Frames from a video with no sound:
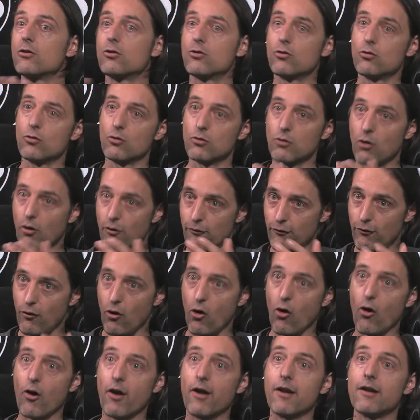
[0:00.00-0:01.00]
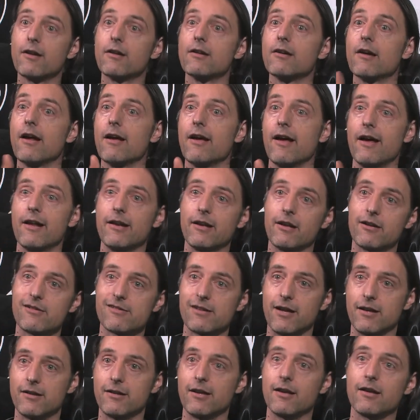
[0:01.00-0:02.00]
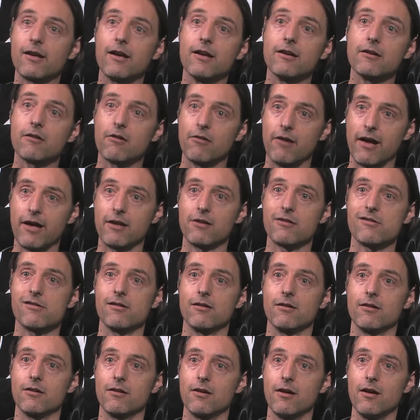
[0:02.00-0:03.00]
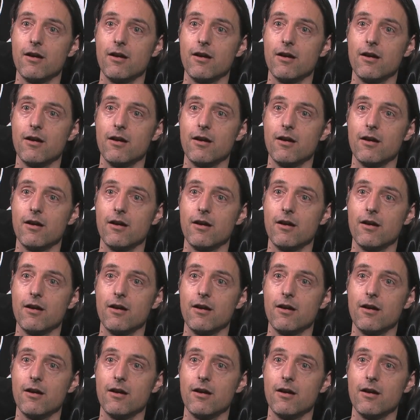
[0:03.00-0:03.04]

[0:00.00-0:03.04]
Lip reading: to avoid energetic interaction.